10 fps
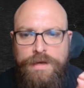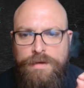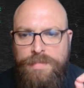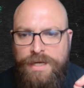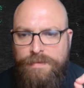
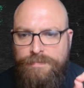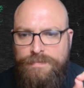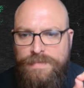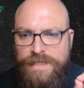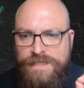But
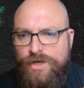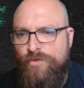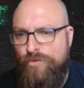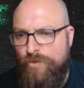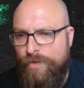let's go
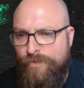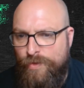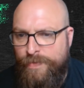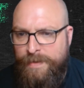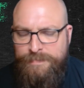through a
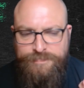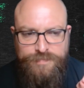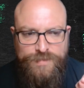few of them.